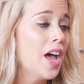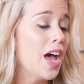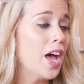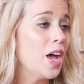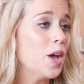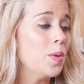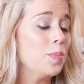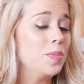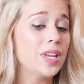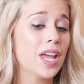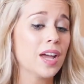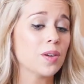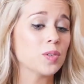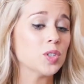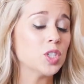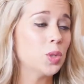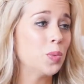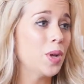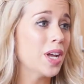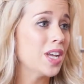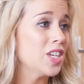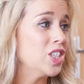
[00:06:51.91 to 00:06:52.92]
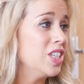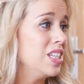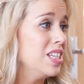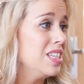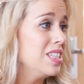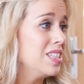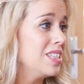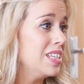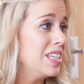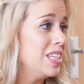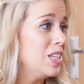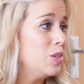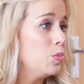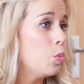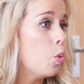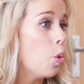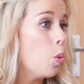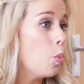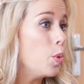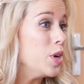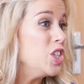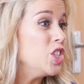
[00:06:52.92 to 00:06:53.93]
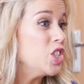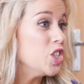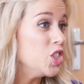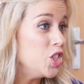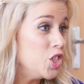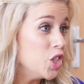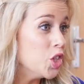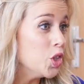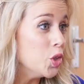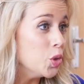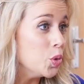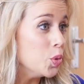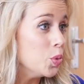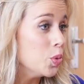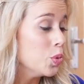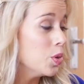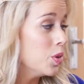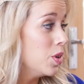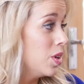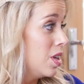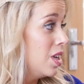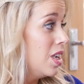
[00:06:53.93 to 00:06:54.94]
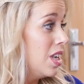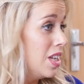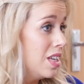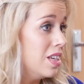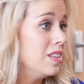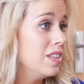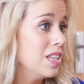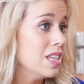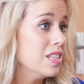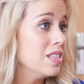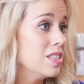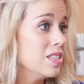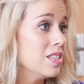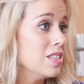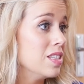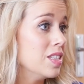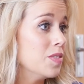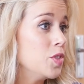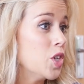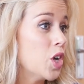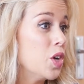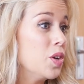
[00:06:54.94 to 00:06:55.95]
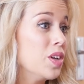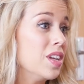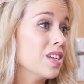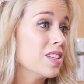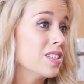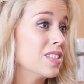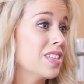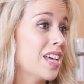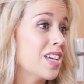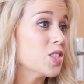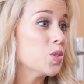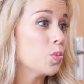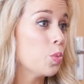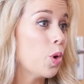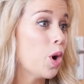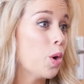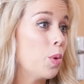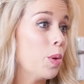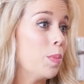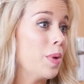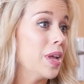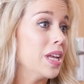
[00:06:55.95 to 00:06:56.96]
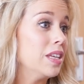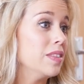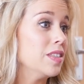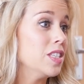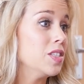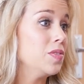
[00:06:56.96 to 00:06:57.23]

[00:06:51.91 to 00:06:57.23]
Um, now, should we actually see what we should do in the instance of choking because that's why we're making